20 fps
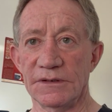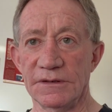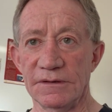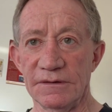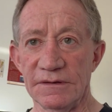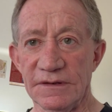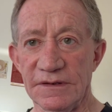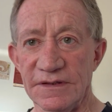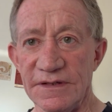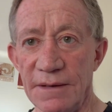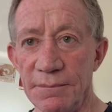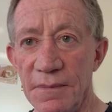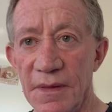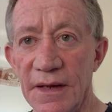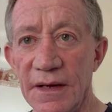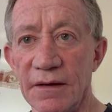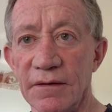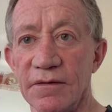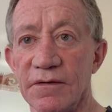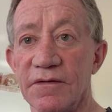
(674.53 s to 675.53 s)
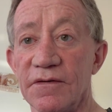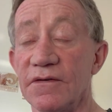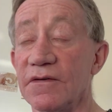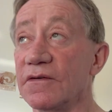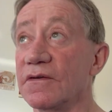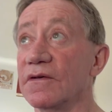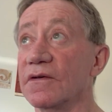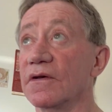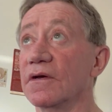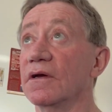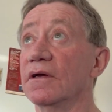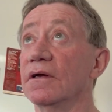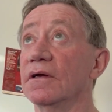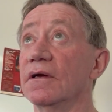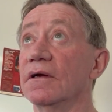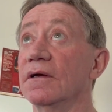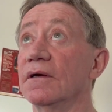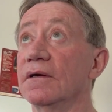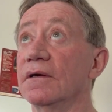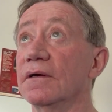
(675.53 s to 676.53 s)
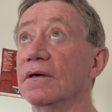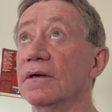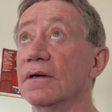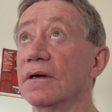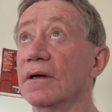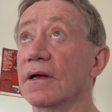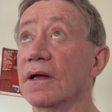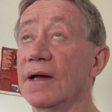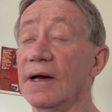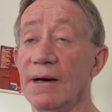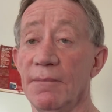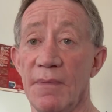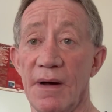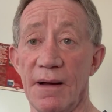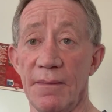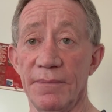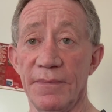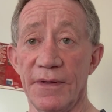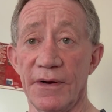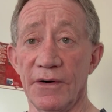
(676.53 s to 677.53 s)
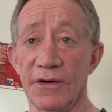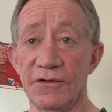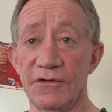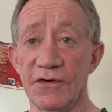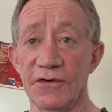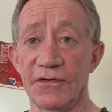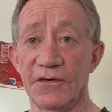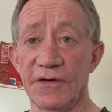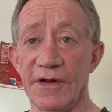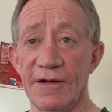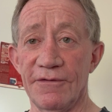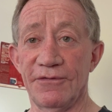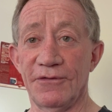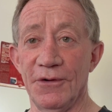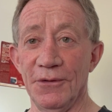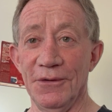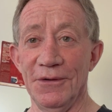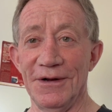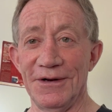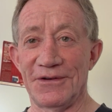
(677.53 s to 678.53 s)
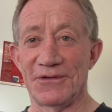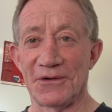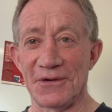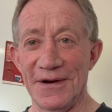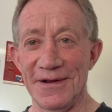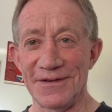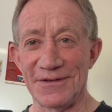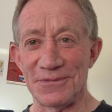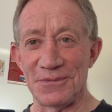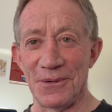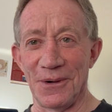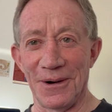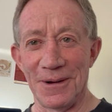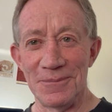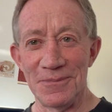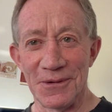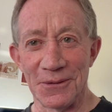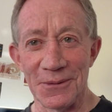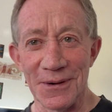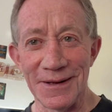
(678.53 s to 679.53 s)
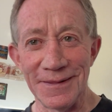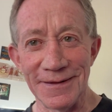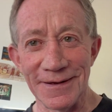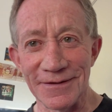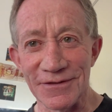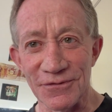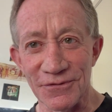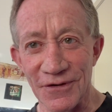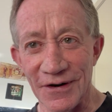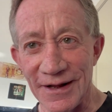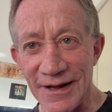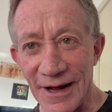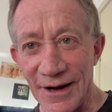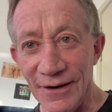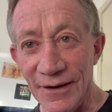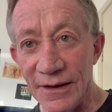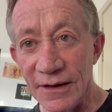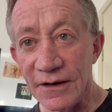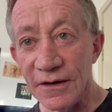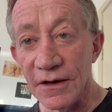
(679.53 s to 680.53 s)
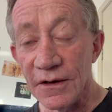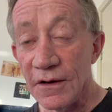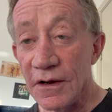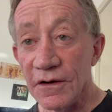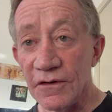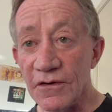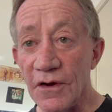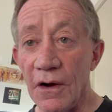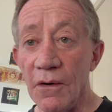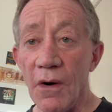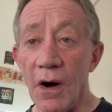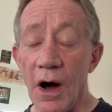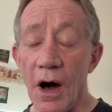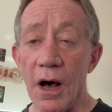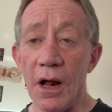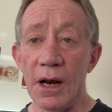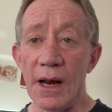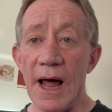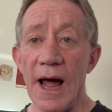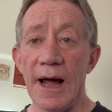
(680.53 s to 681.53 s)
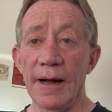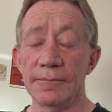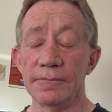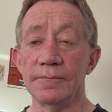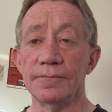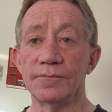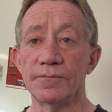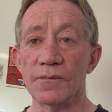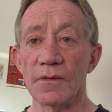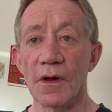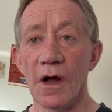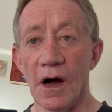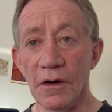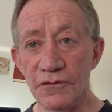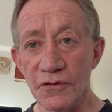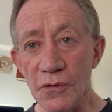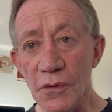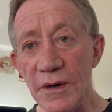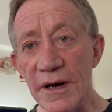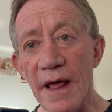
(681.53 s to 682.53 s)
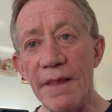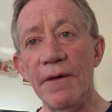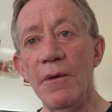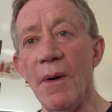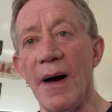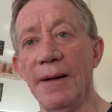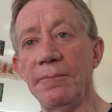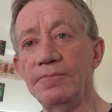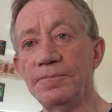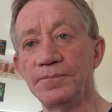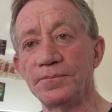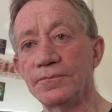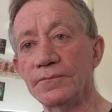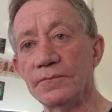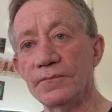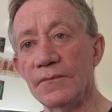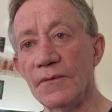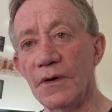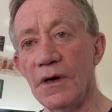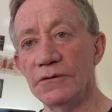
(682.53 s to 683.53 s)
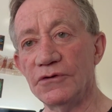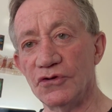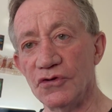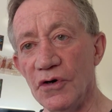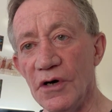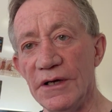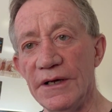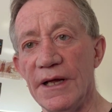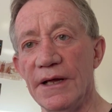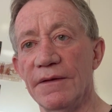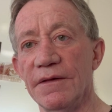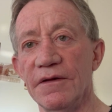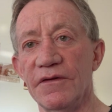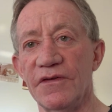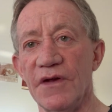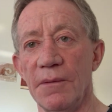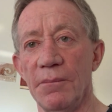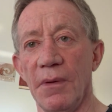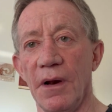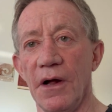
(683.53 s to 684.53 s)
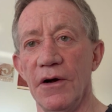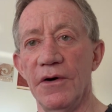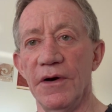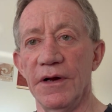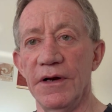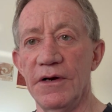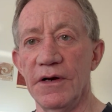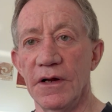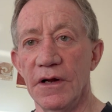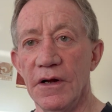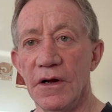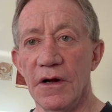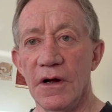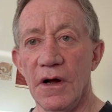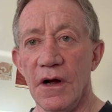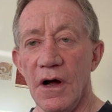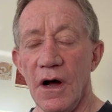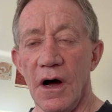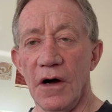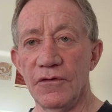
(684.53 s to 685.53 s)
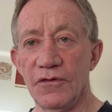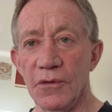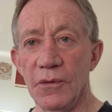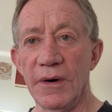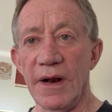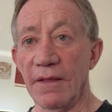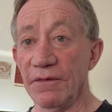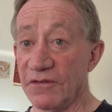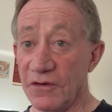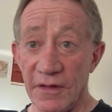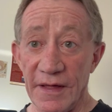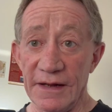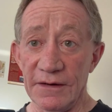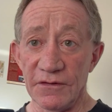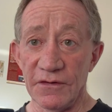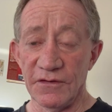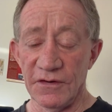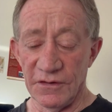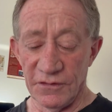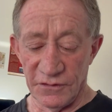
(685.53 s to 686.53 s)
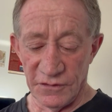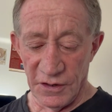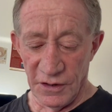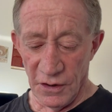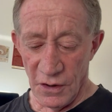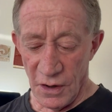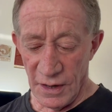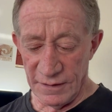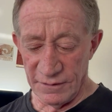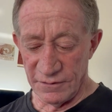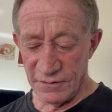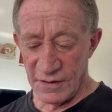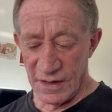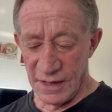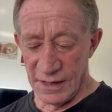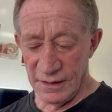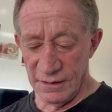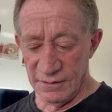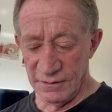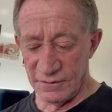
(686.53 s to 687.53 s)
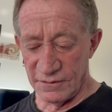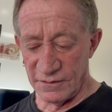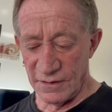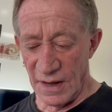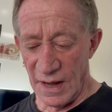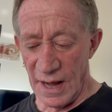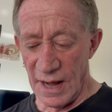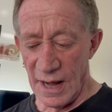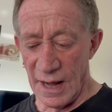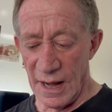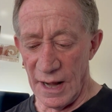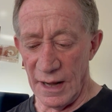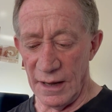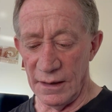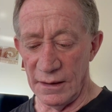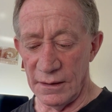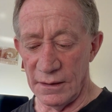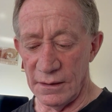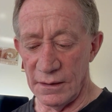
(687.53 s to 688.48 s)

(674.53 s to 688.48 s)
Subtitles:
Something's come up that I just have to address while I'm doing this video. So I'll do another one. I'll try and get this uploaded. I'll do so that's just tonight's gigs. Did I